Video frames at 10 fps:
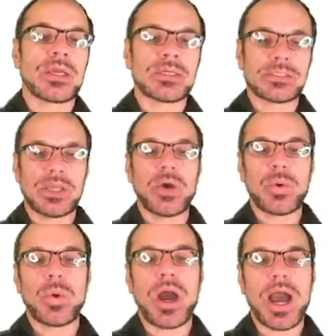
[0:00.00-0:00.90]

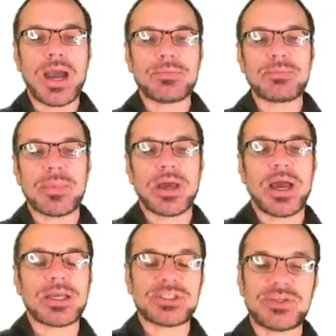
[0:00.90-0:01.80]
So I'm
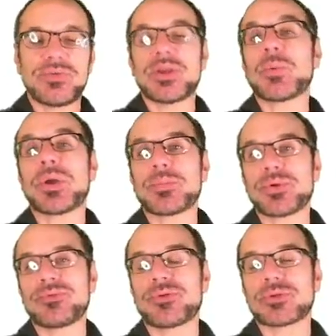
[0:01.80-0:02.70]
achieving
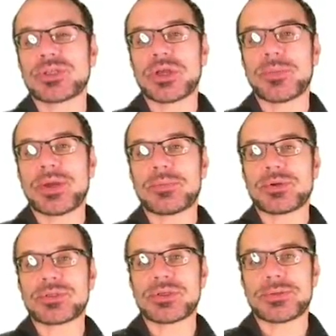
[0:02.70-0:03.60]
1.4 gigabyte
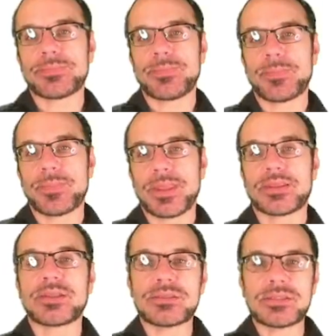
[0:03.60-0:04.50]
per second. Now
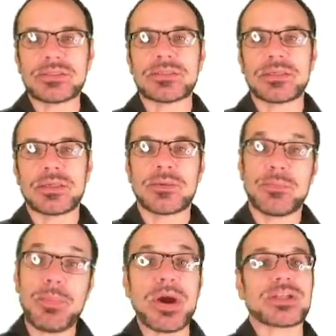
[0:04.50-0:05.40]
this is
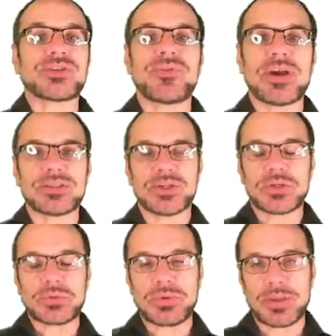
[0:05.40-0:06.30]
much faster
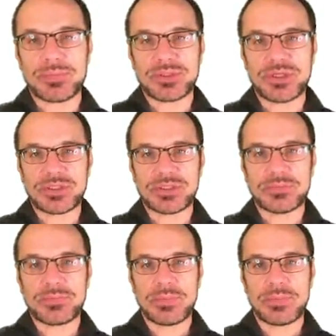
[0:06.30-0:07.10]
than Rapid JSON.